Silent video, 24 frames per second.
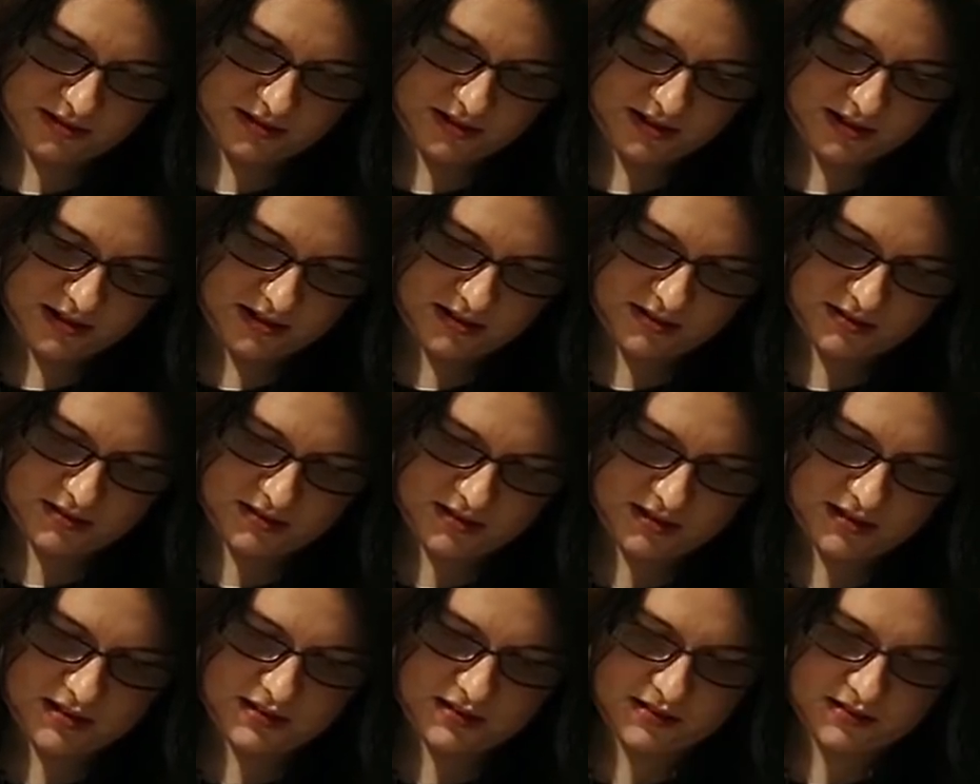oh
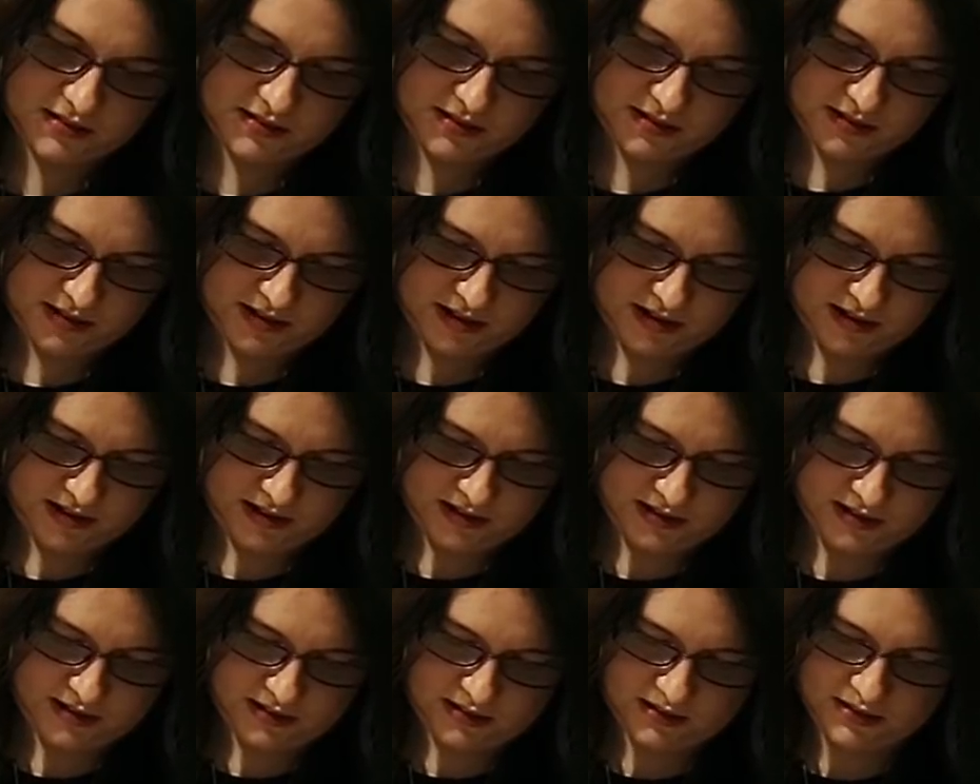no.
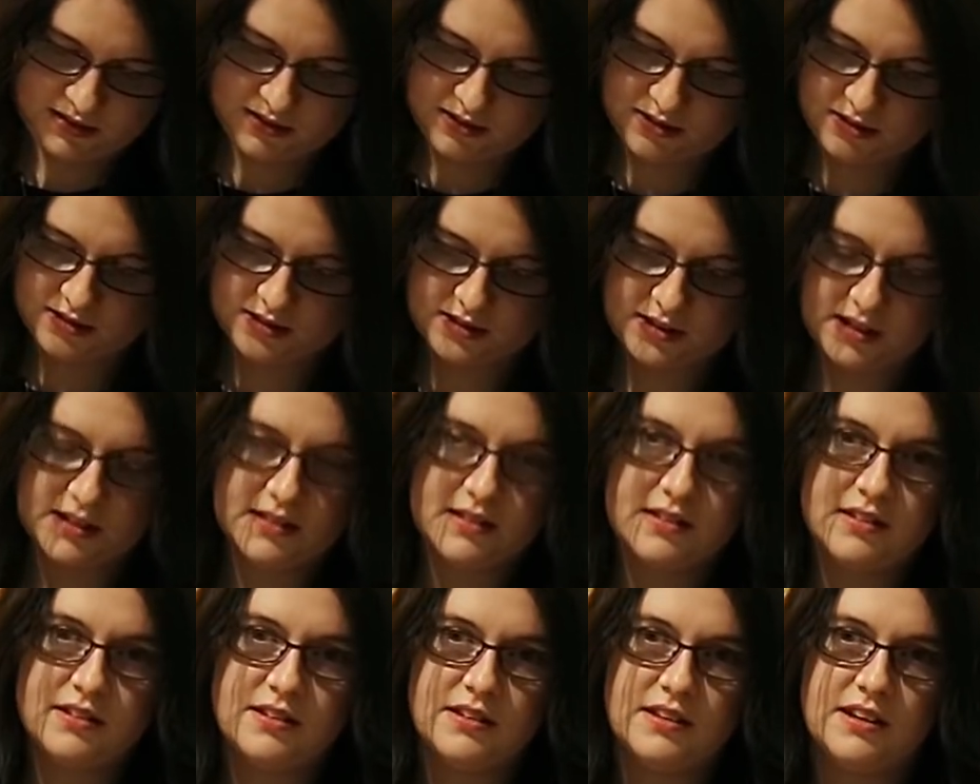So
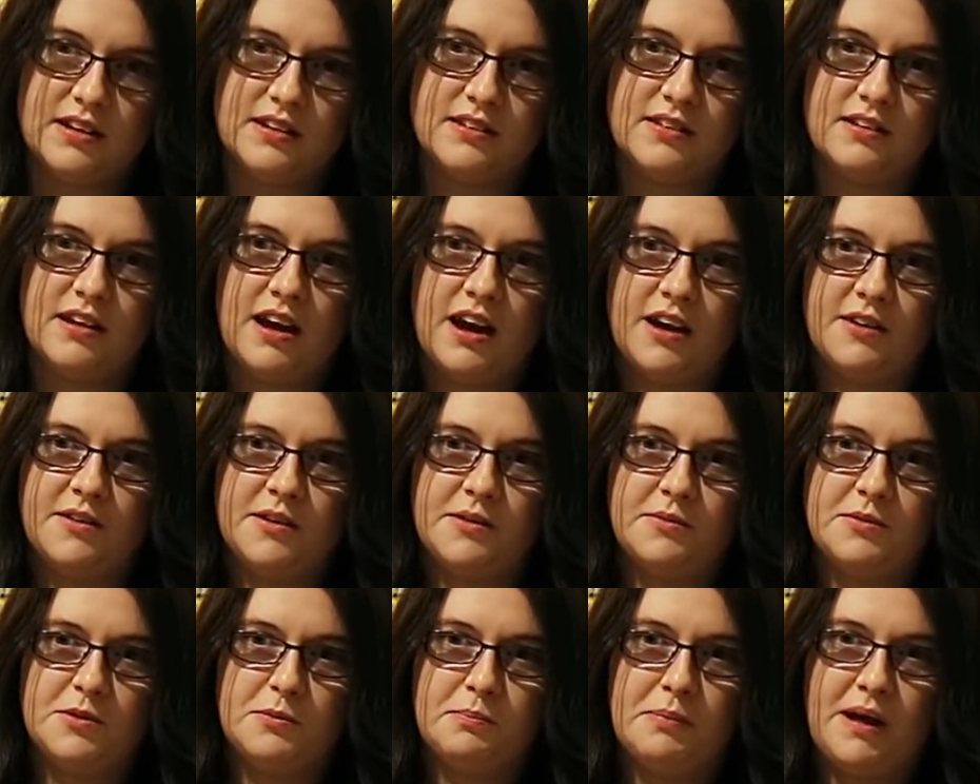that's how
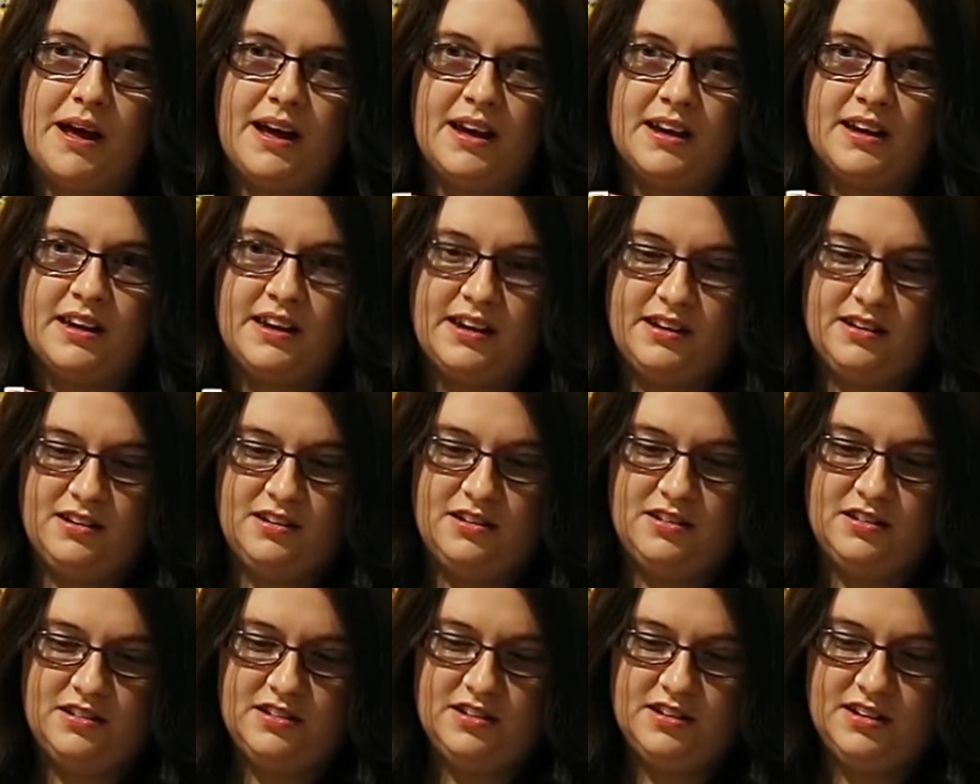it was
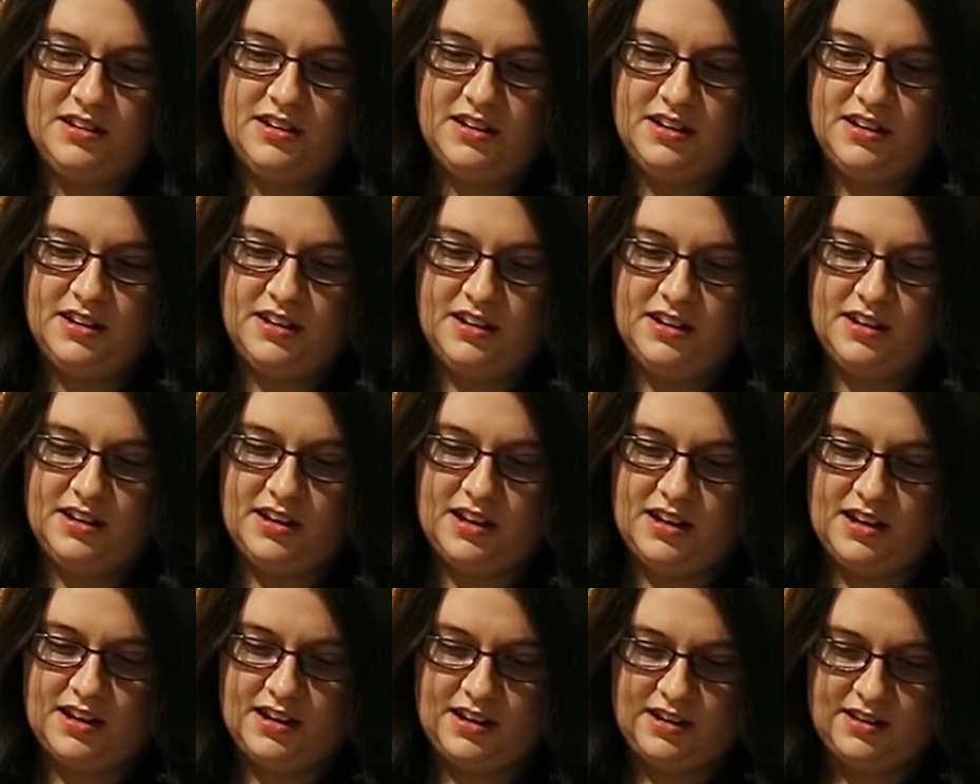packaged,
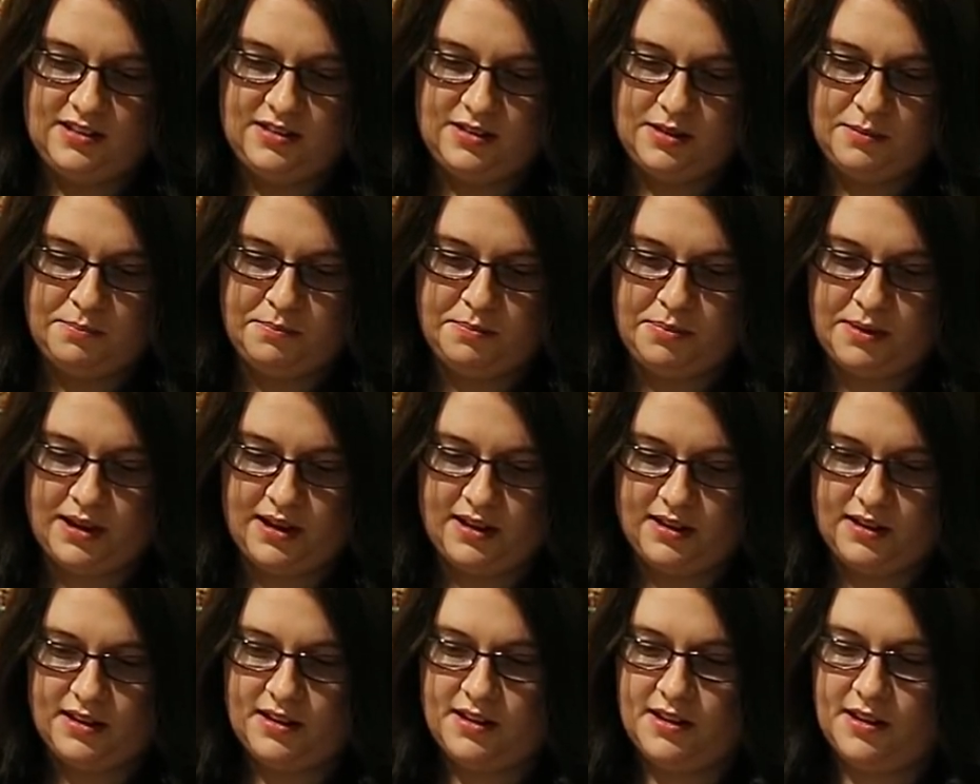and it's the back
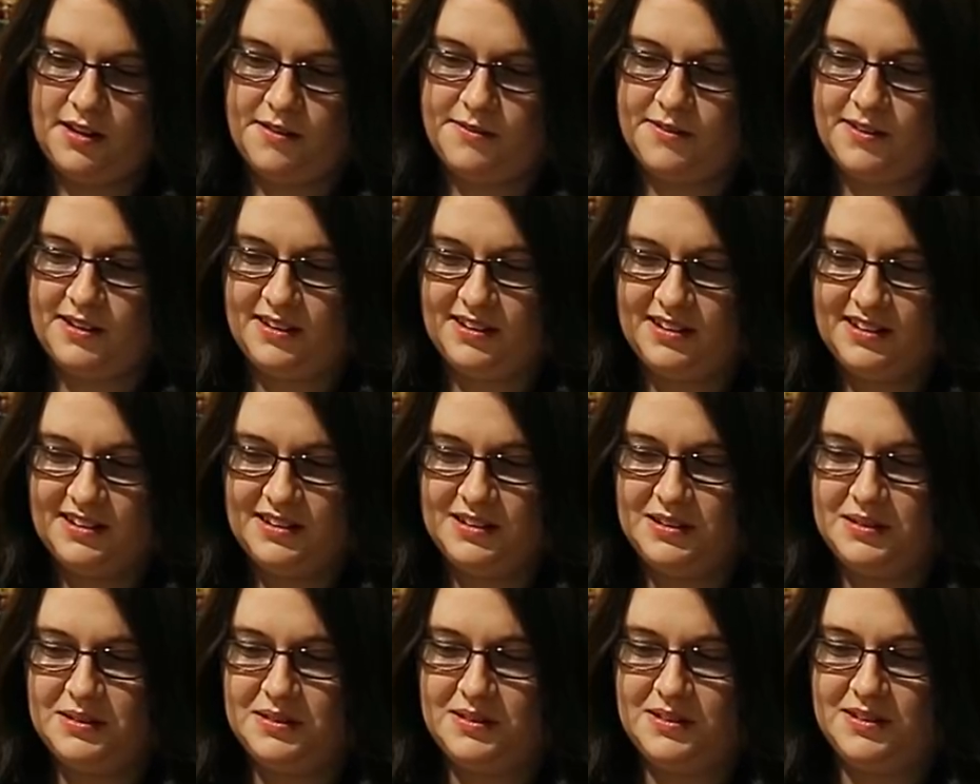cover.
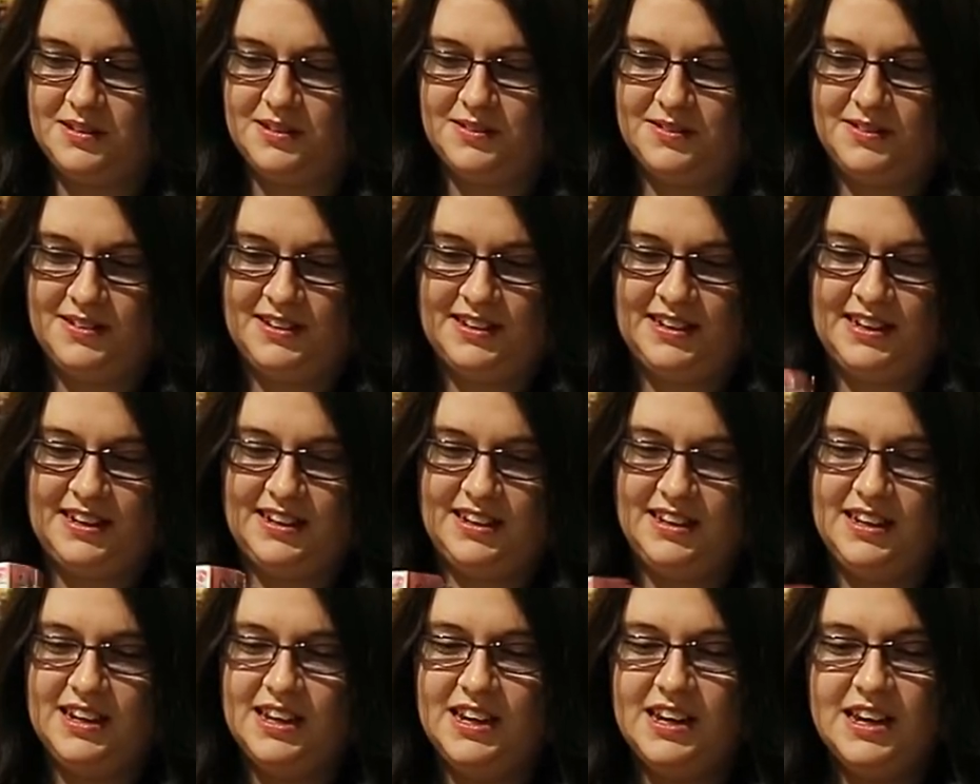Oh dear.
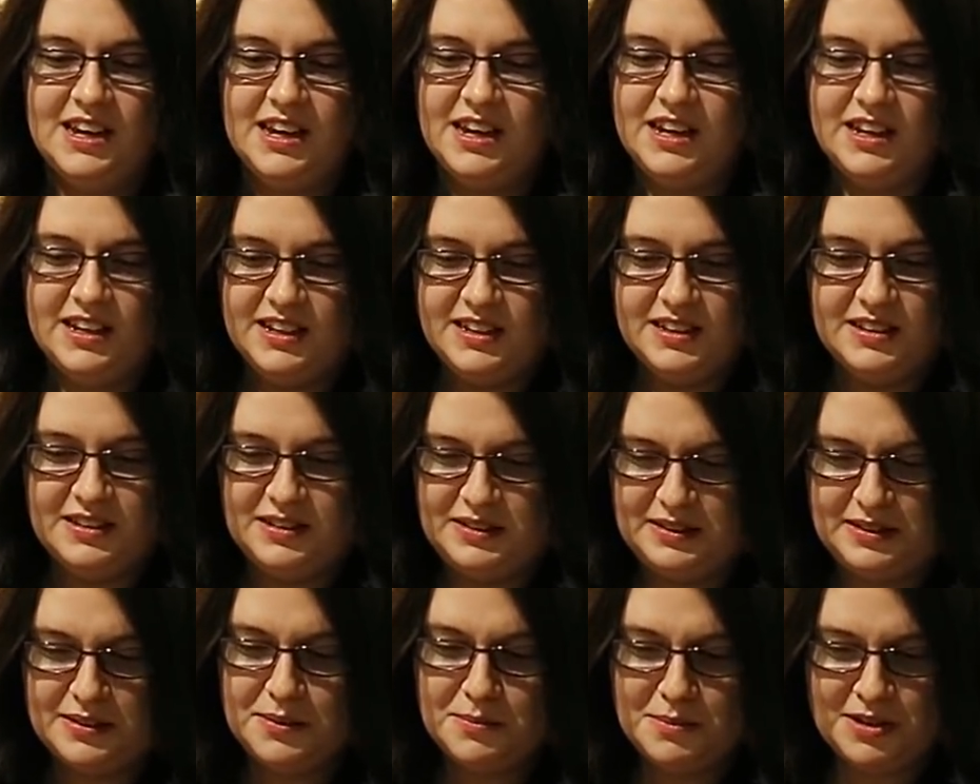
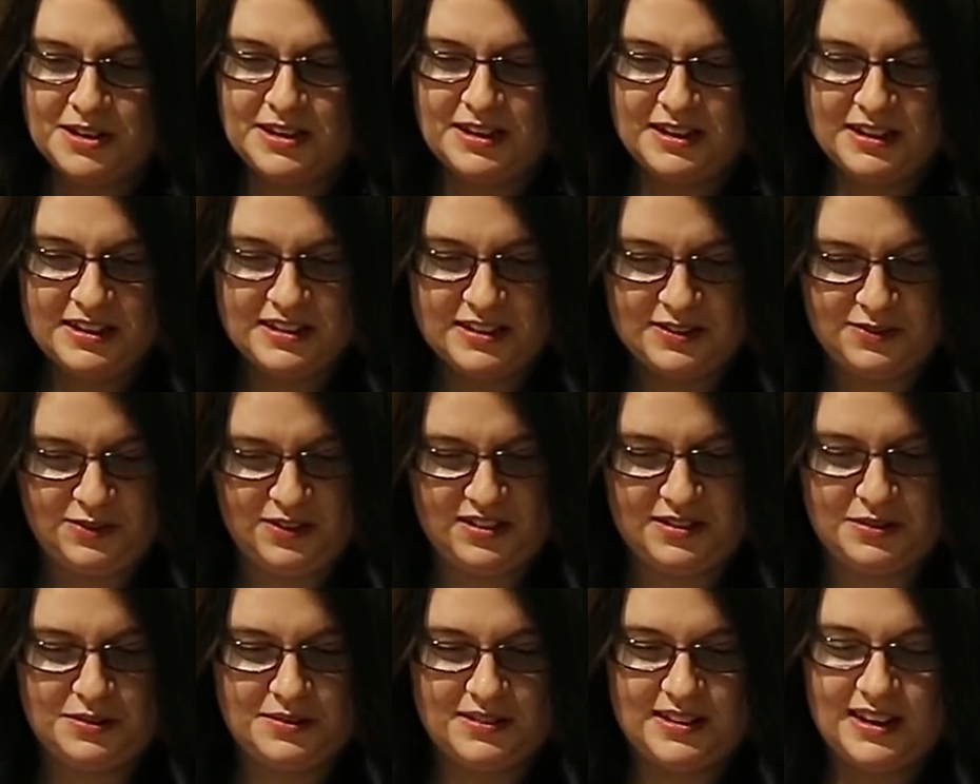Someone, you could have just,